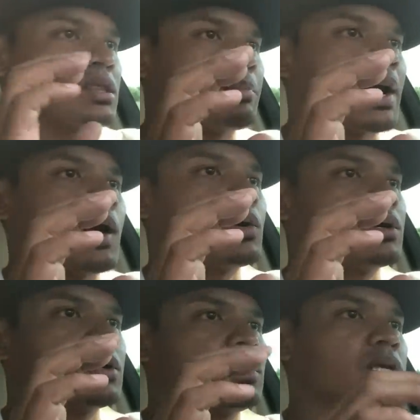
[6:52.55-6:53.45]
get the
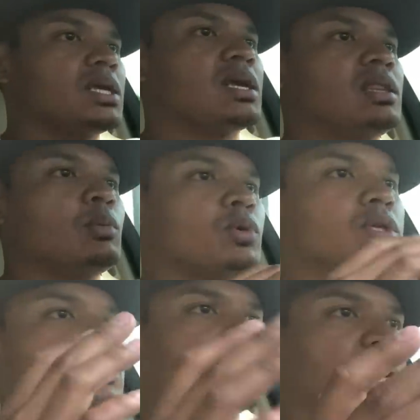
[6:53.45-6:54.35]
power early, and then
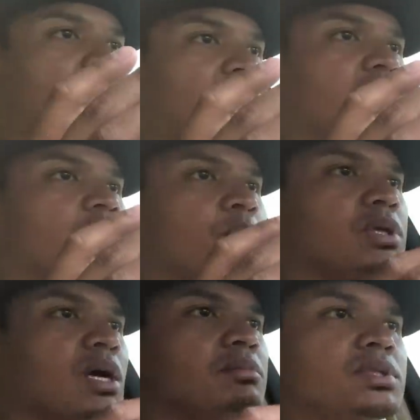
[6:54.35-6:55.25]
when you're in the high
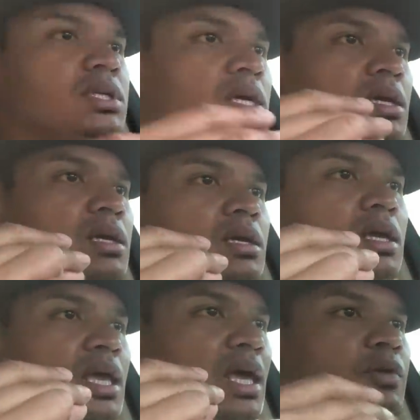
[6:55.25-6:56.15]
RPMs,
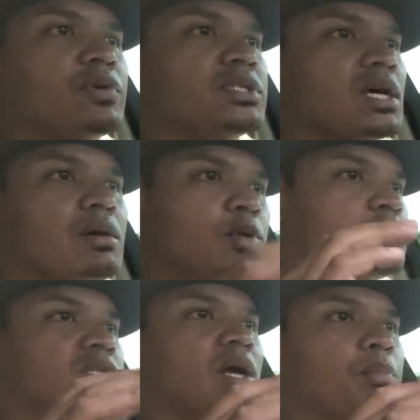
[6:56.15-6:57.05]
every time you
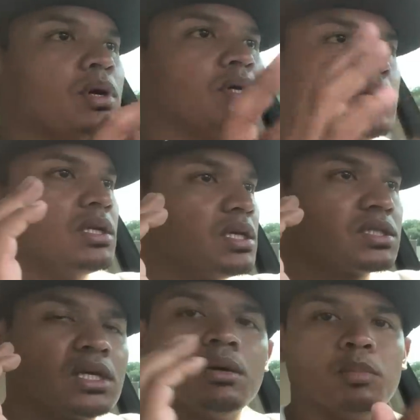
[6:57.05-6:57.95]
step on it,
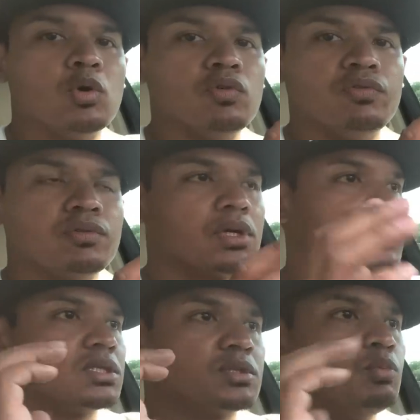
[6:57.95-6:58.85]
it's gonna move.
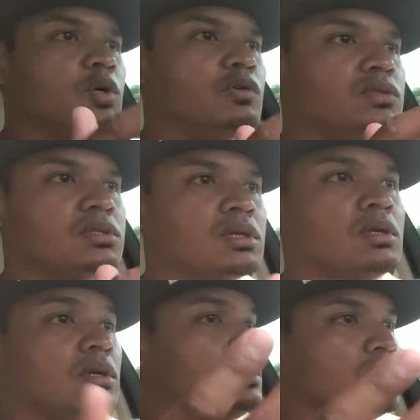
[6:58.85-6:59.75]
It just moves.
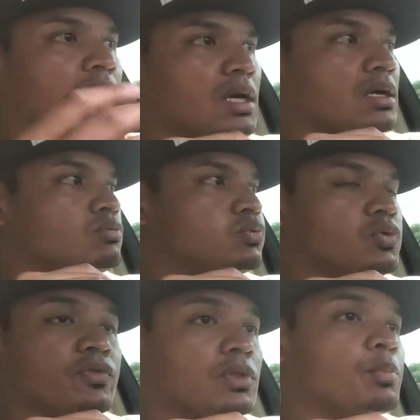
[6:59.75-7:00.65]

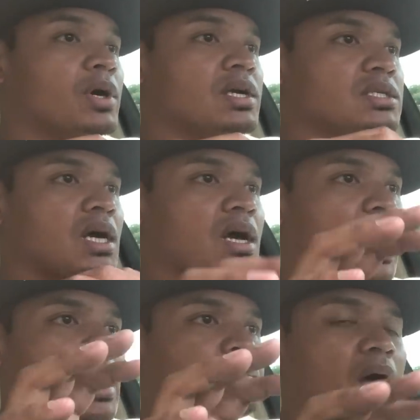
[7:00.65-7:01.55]
For the price,
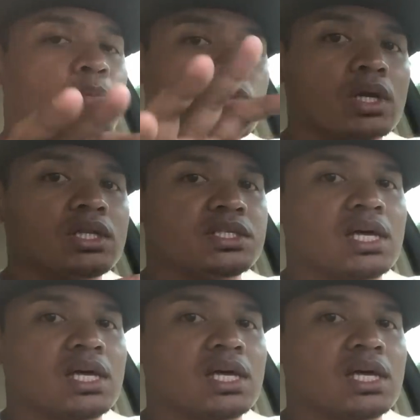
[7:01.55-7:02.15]
I'm really